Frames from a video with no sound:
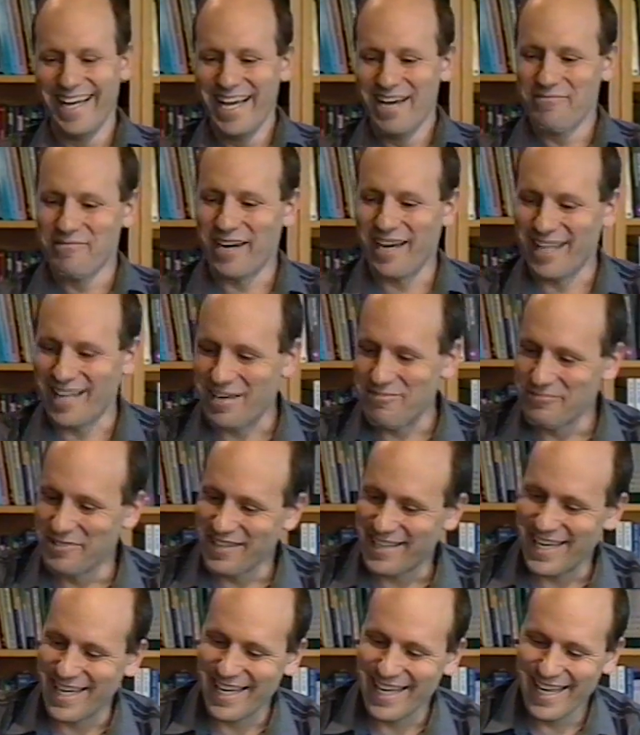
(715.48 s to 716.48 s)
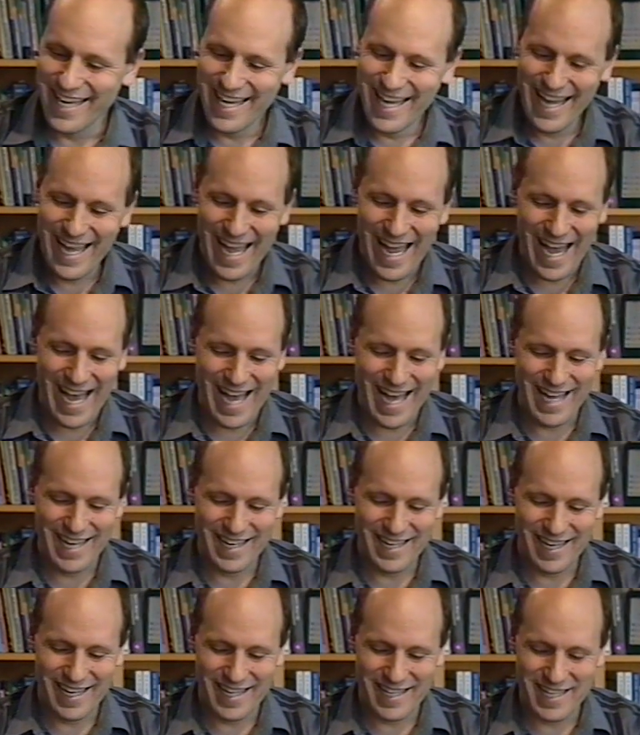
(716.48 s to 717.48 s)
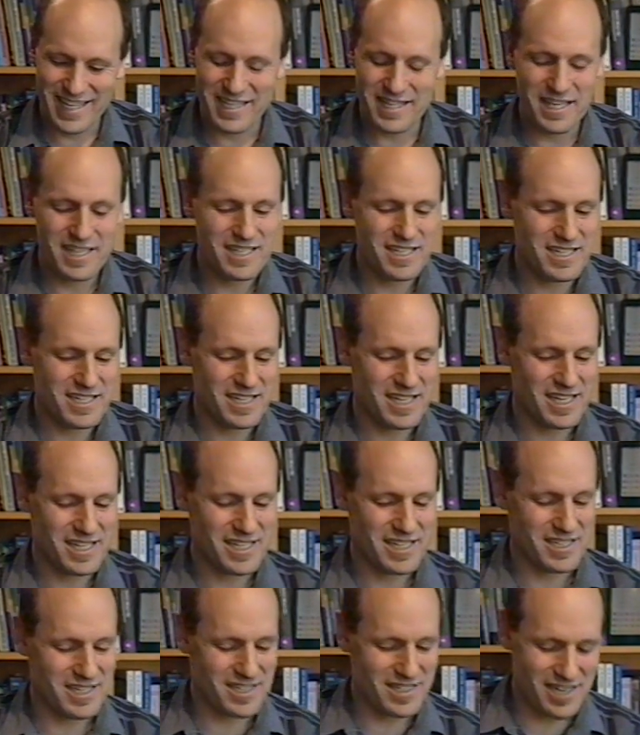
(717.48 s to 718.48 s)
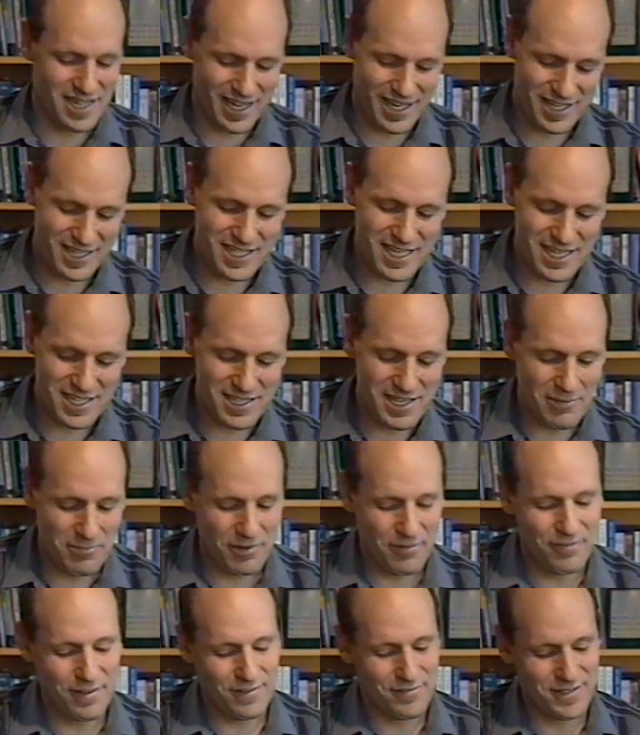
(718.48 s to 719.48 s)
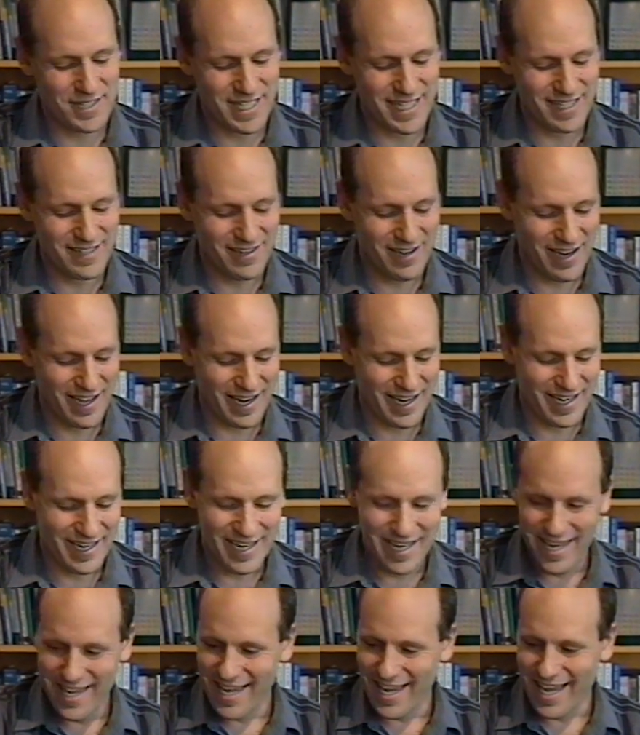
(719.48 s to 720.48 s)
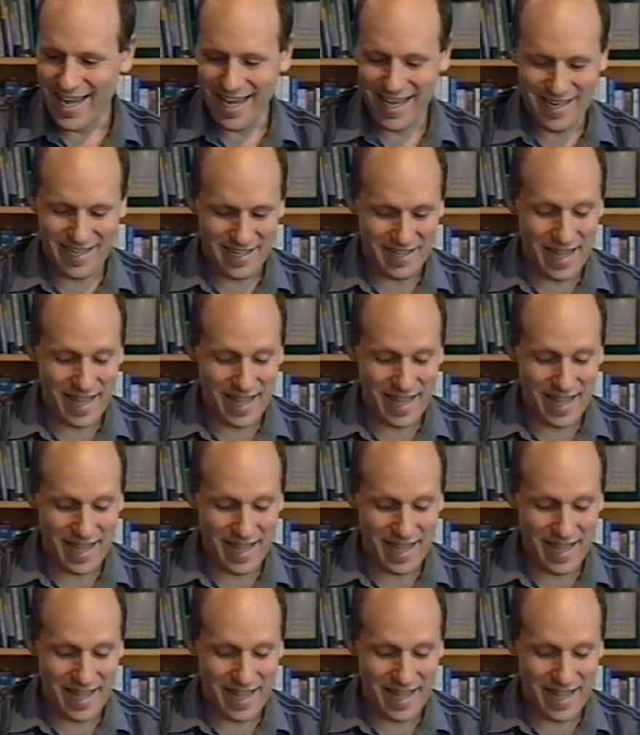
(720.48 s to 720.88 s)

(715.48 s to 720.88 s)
Well, I'm looking at this is number 15 on it, and